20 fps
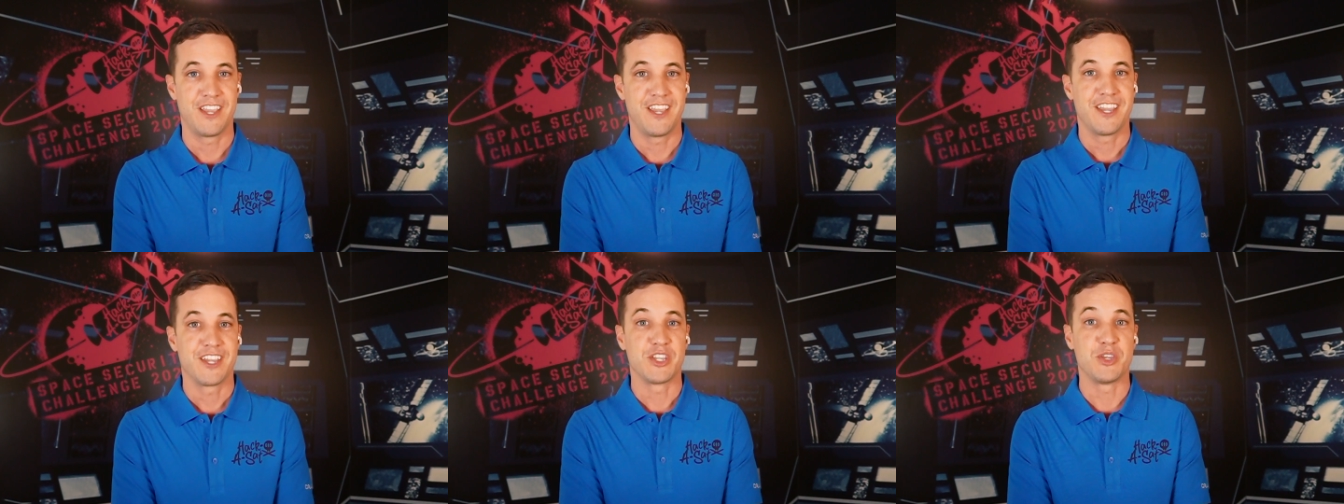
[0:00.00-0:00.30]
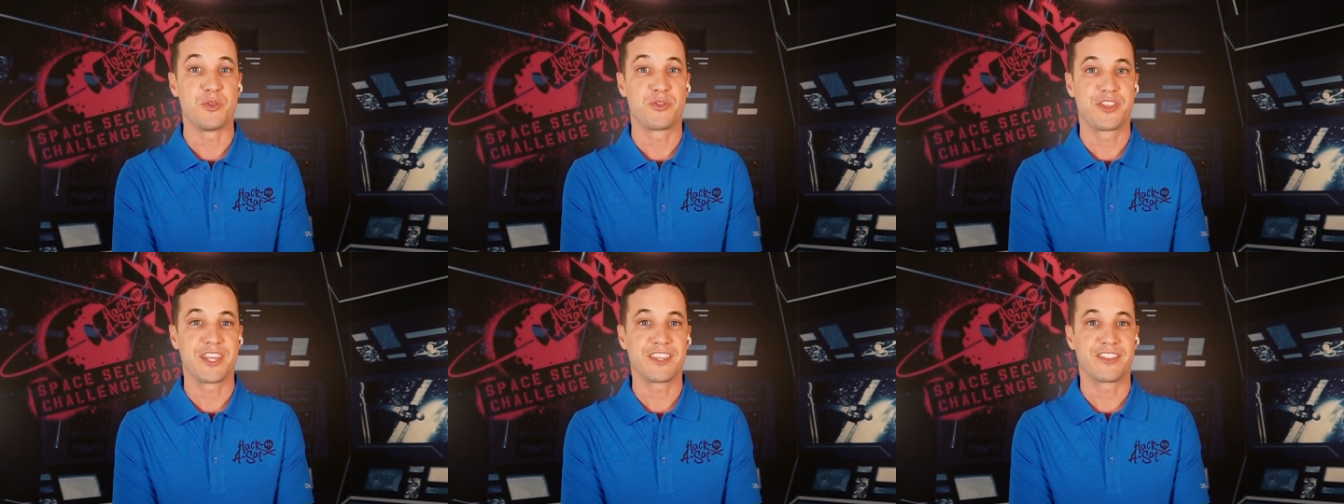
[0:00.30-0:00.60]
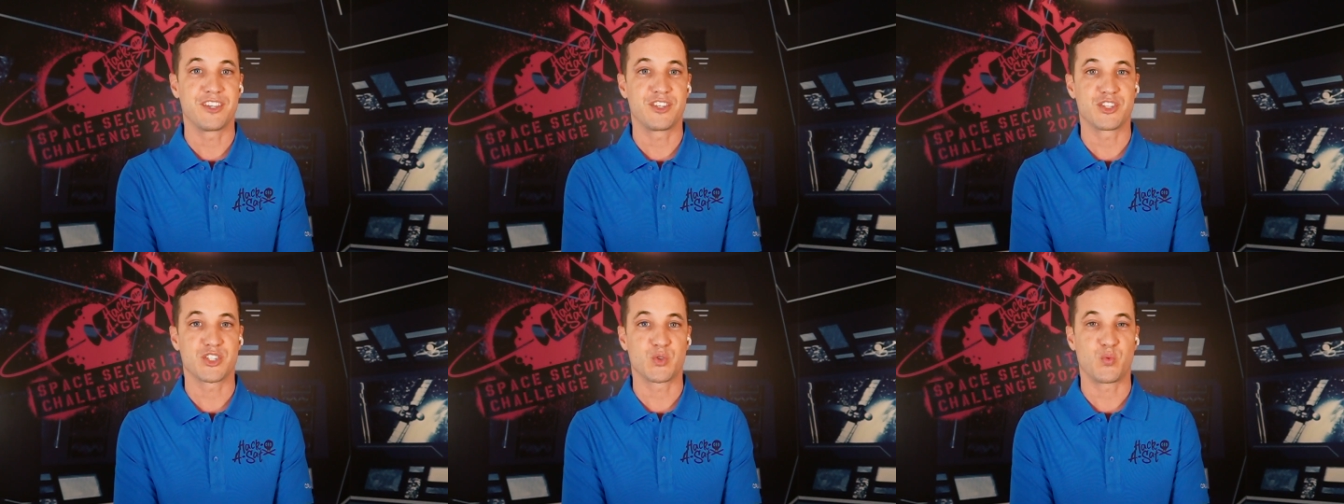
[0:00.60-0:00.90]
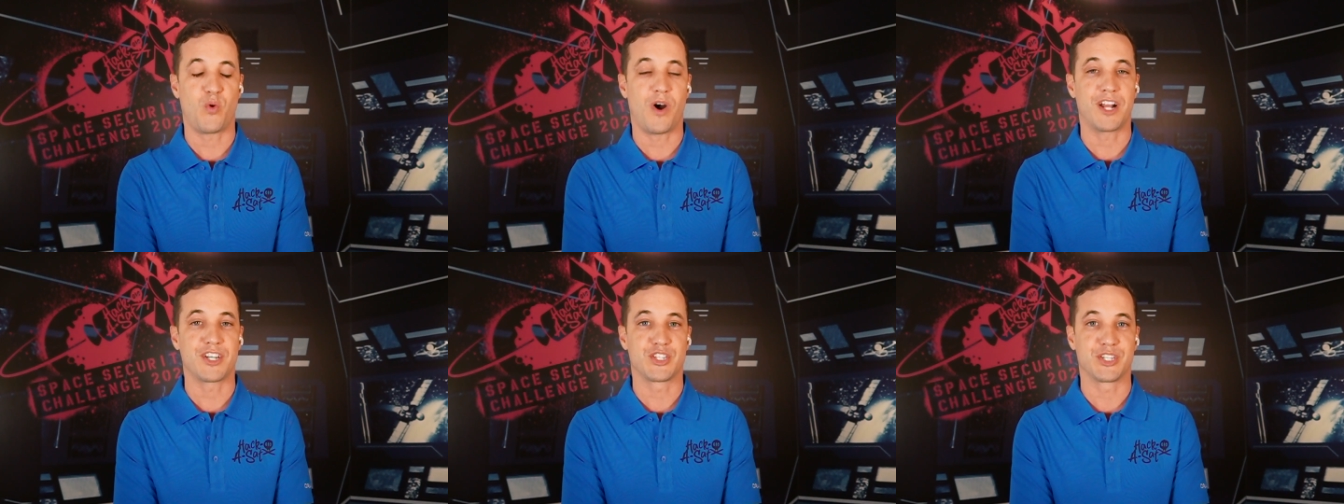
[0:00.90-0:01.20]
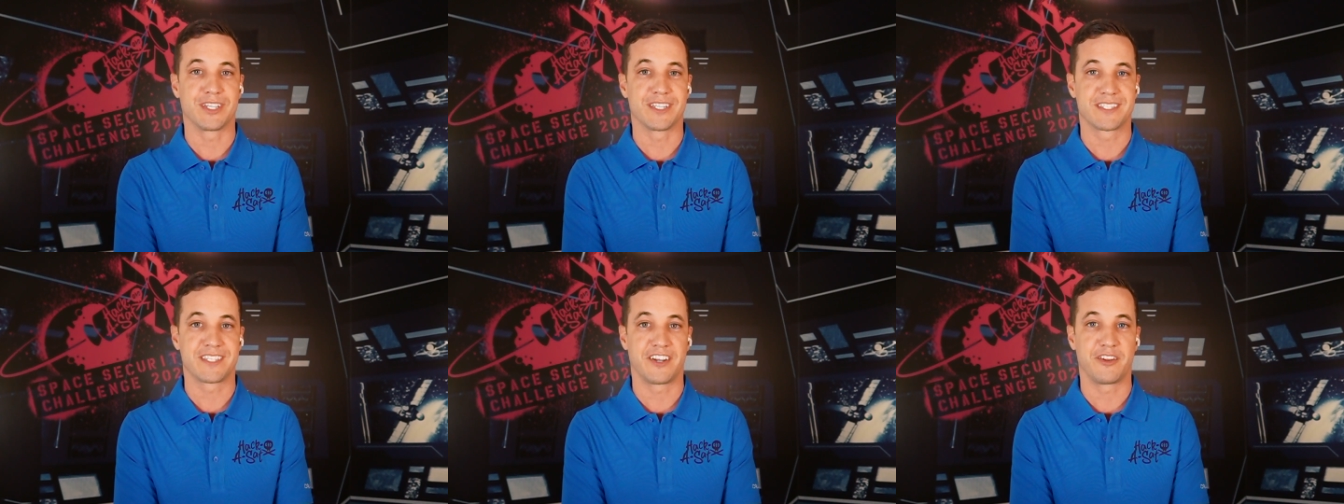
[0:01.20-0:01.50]
You'd think that just watching
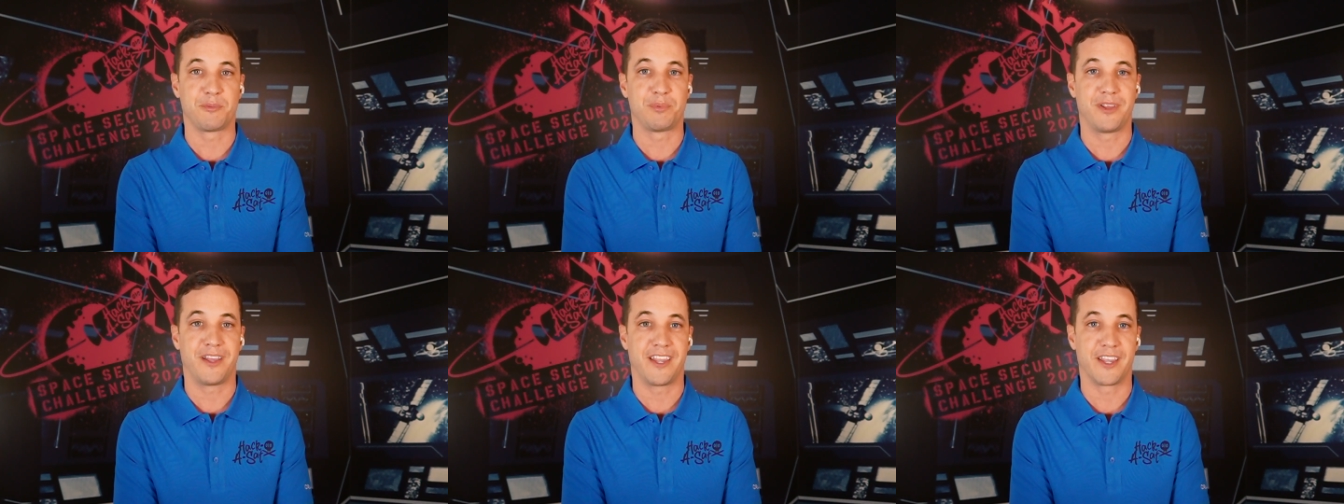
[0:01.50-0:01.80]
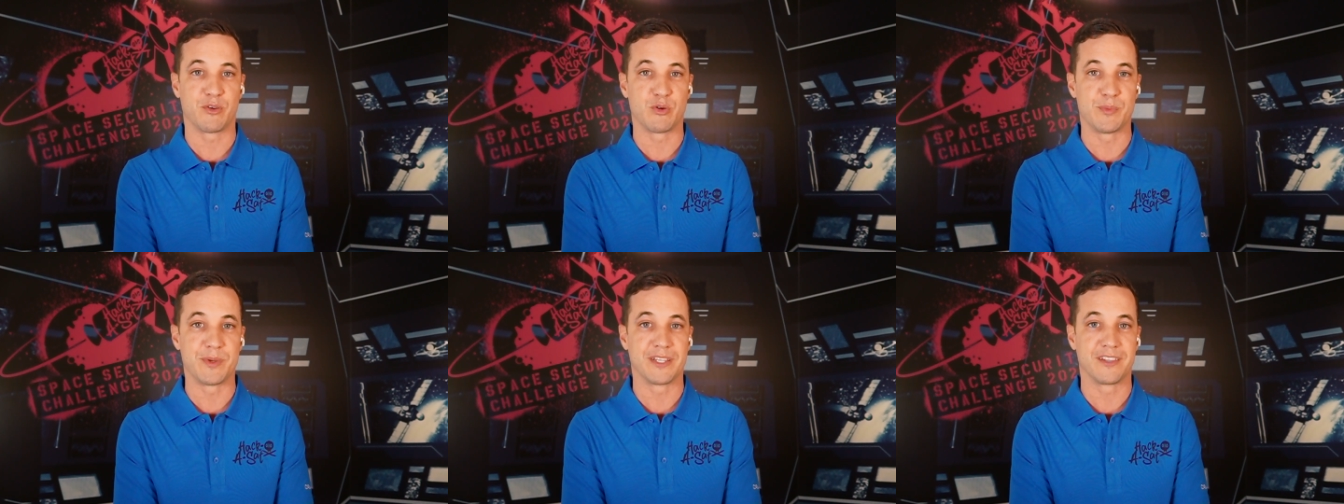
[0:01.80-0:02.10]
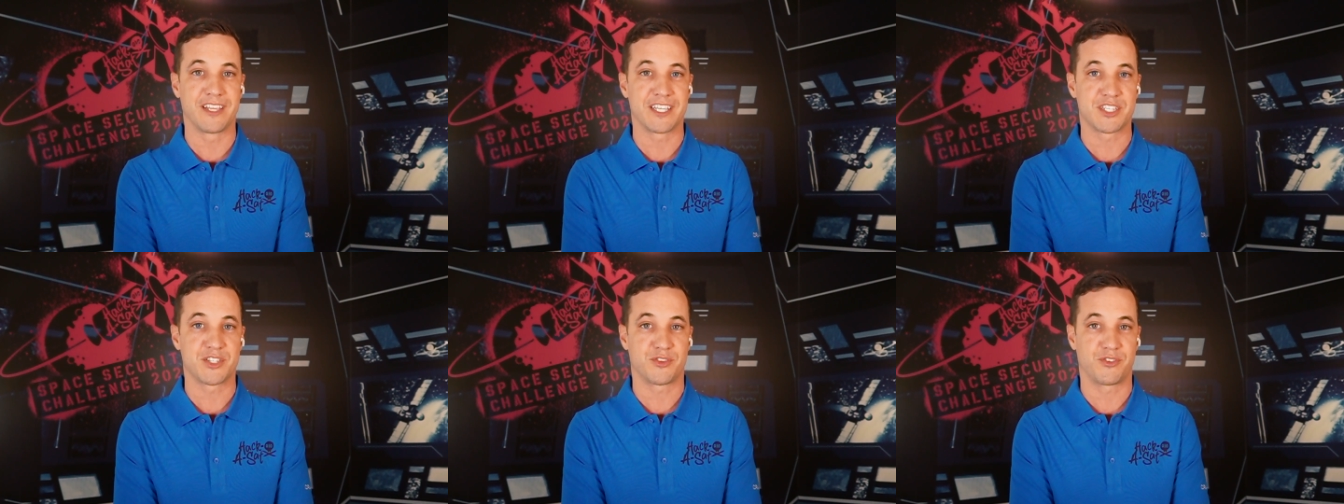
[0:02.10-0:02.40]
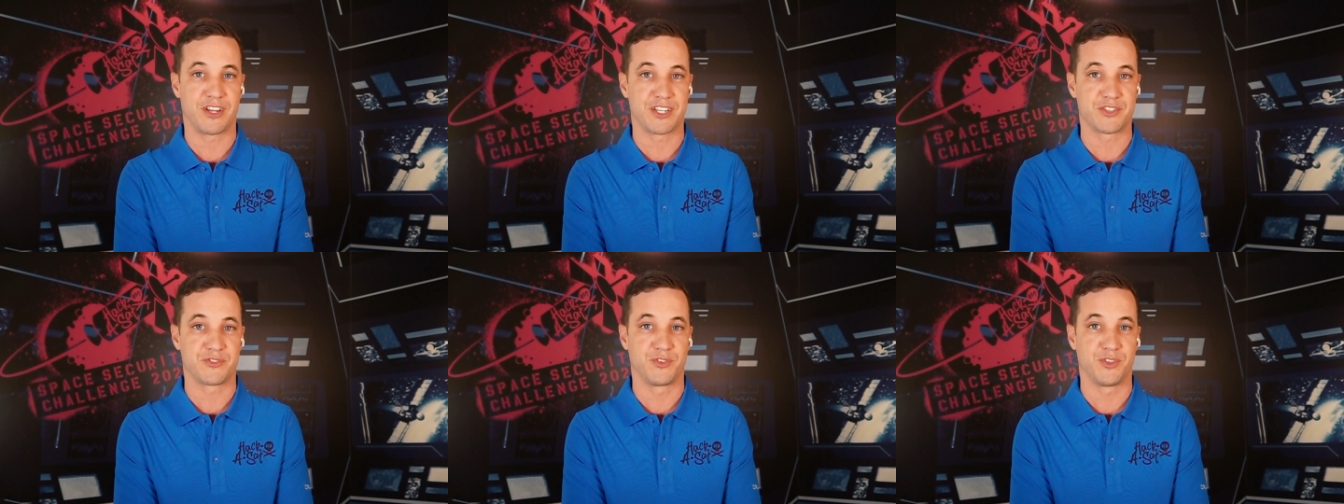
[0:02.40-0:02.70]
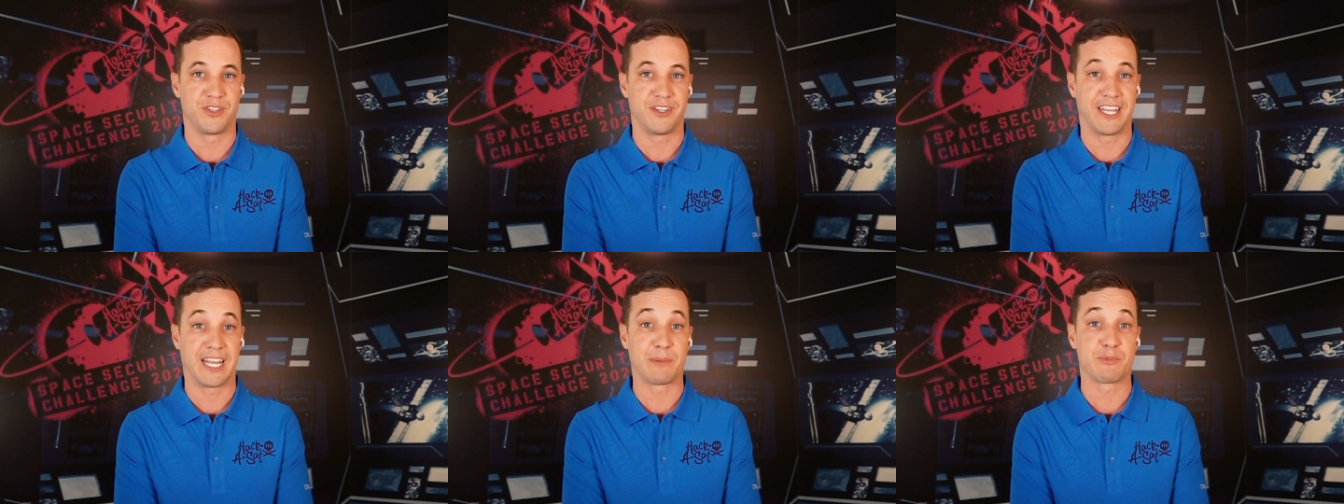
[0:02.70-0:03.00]
instead of playing would be less
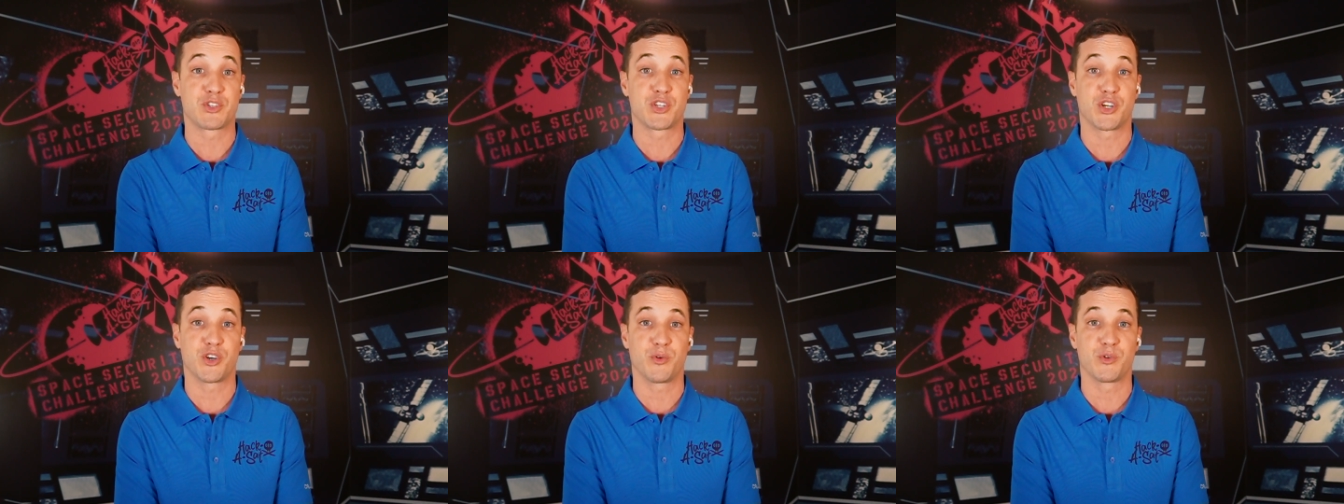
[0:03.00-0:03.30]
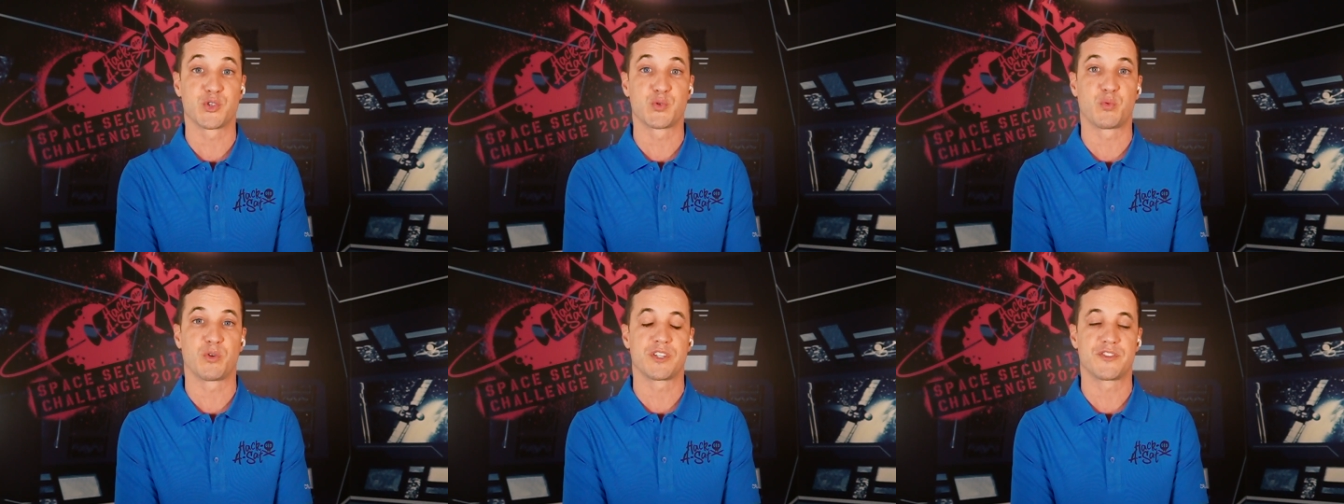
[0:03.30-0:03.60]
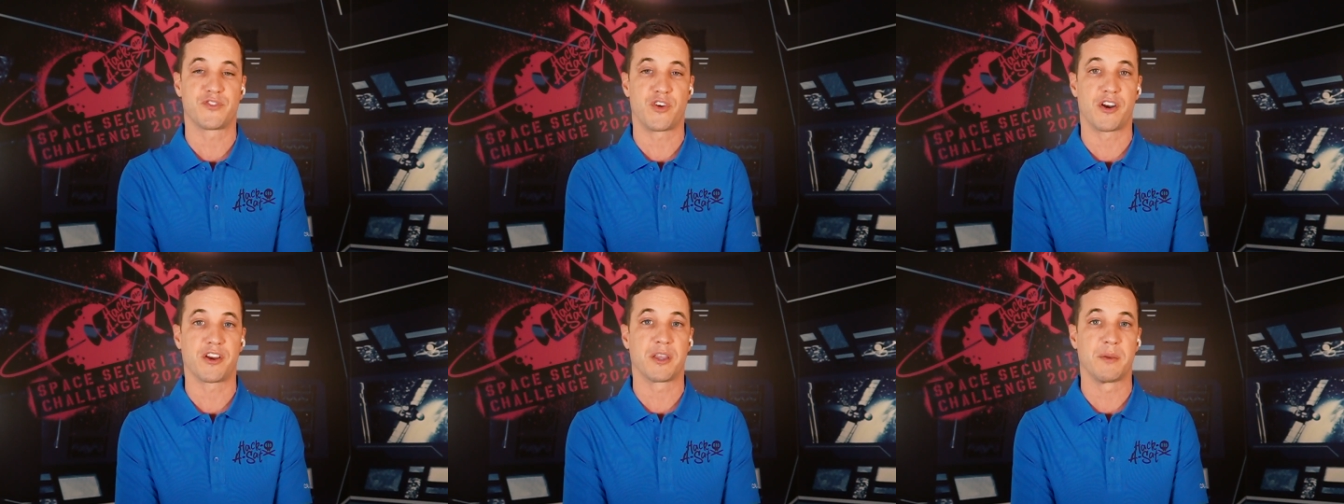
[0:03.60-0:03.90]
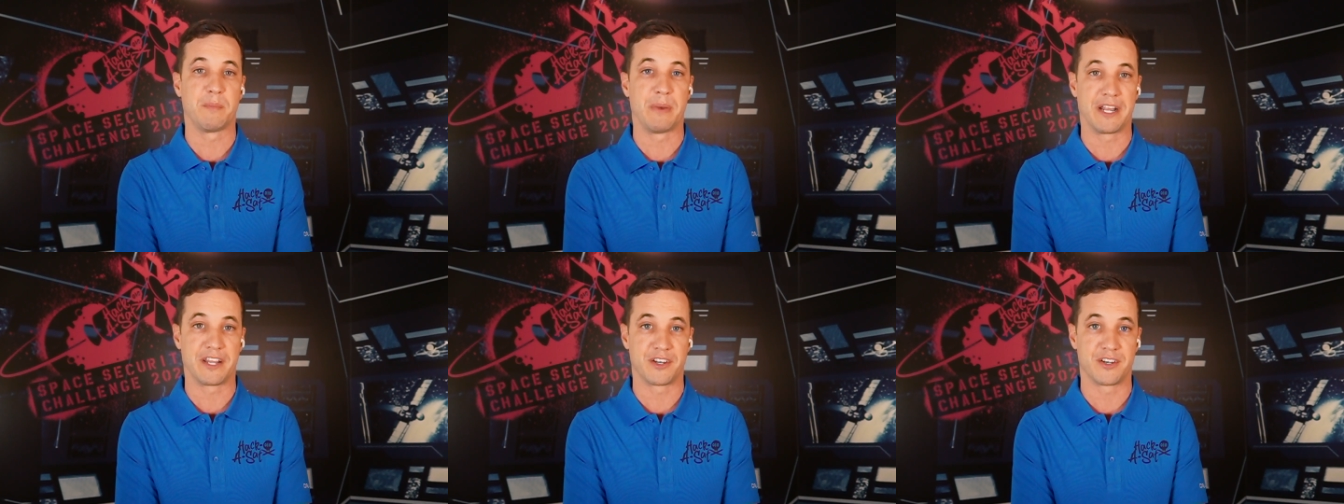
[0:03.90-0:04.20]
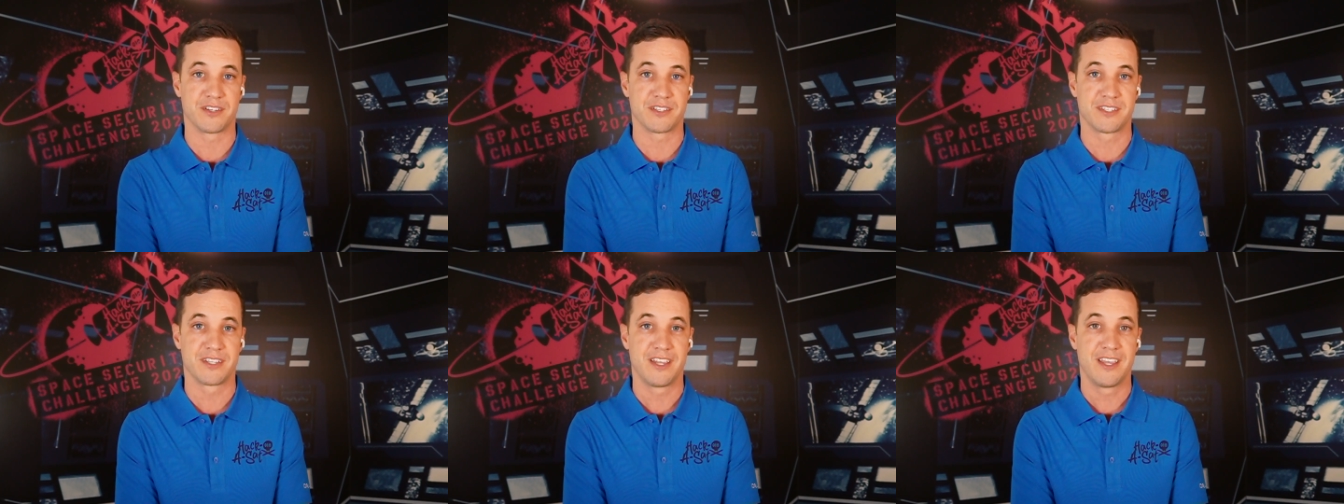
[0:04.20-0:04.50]
stressful, and I'm sure it was worse for our
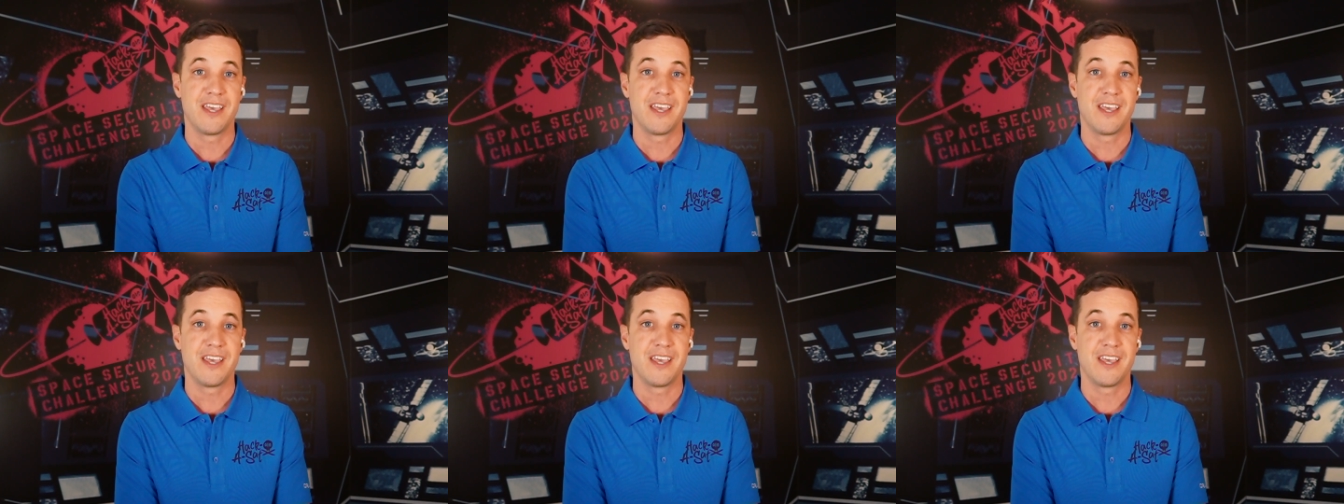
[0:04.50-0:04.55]
competitors,